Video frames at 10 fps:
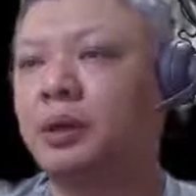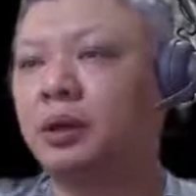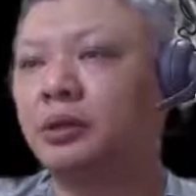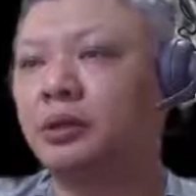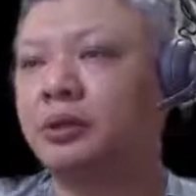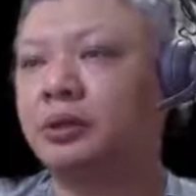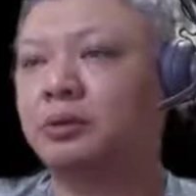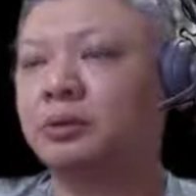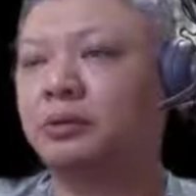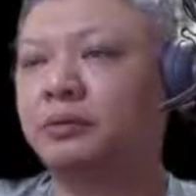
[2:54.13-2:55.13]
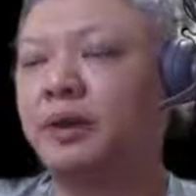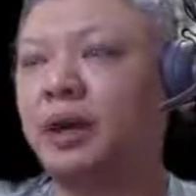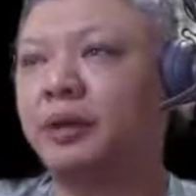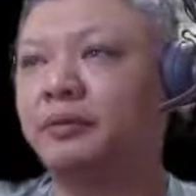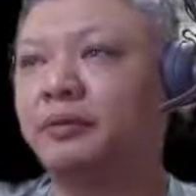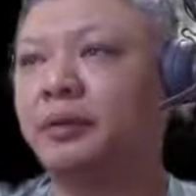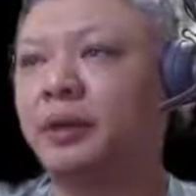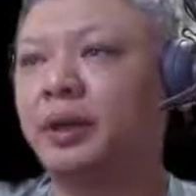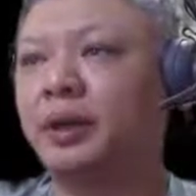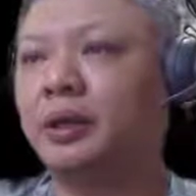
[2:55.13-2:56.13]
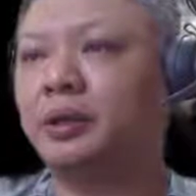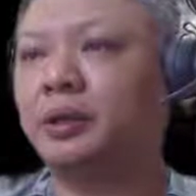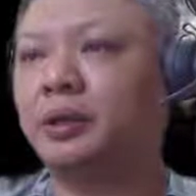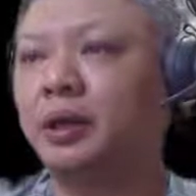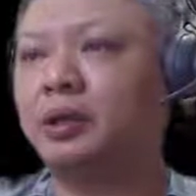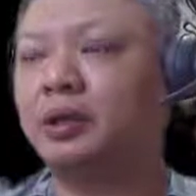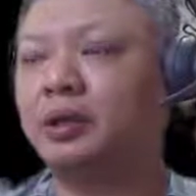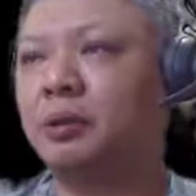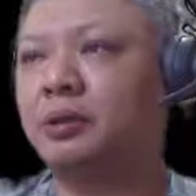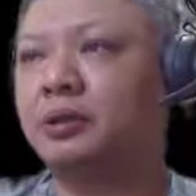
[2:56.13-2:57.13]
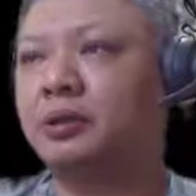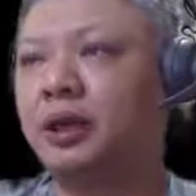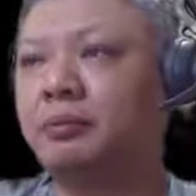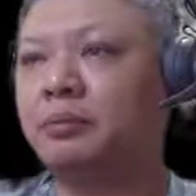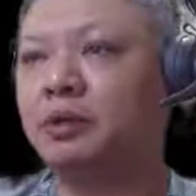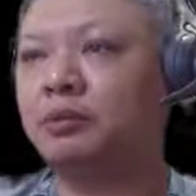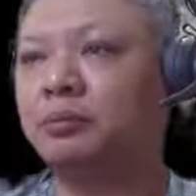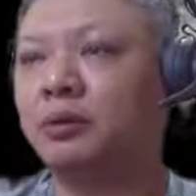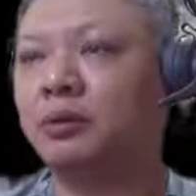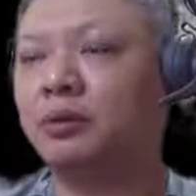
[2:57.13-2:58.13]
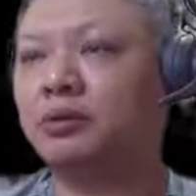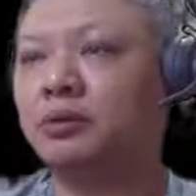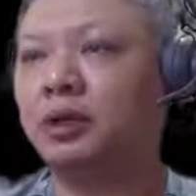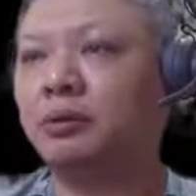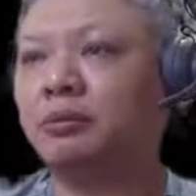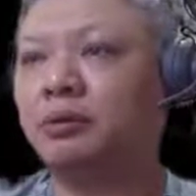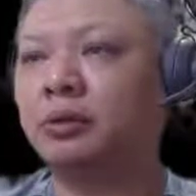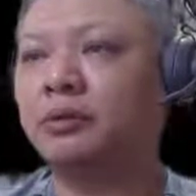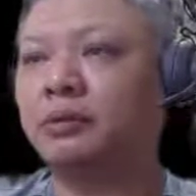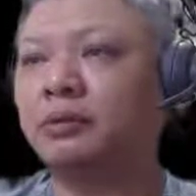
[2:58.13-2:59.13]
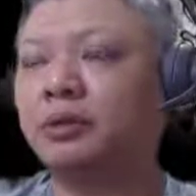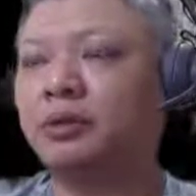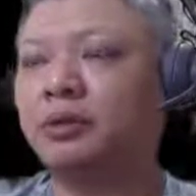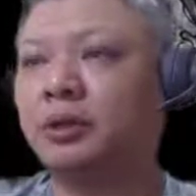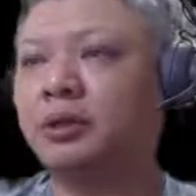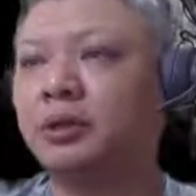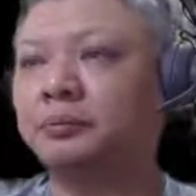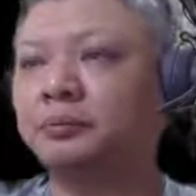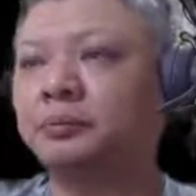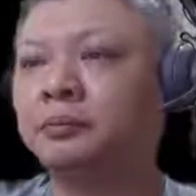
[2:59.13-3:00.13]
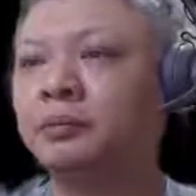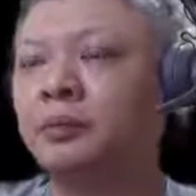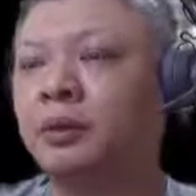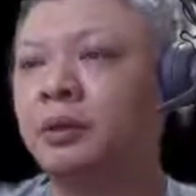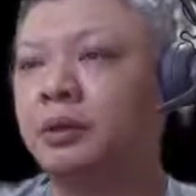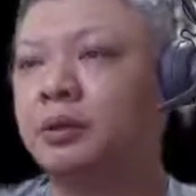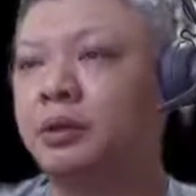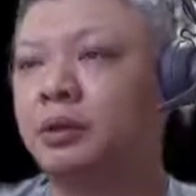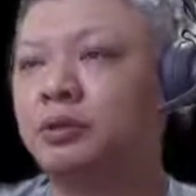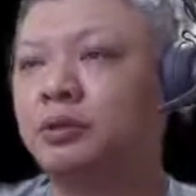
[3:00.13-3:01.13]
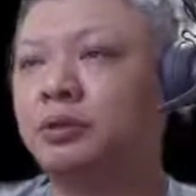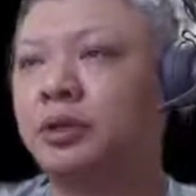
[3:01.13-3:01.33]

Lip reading: r6 equals to 5, and at this point in time, this would be a four chariot rendezvous situation. The two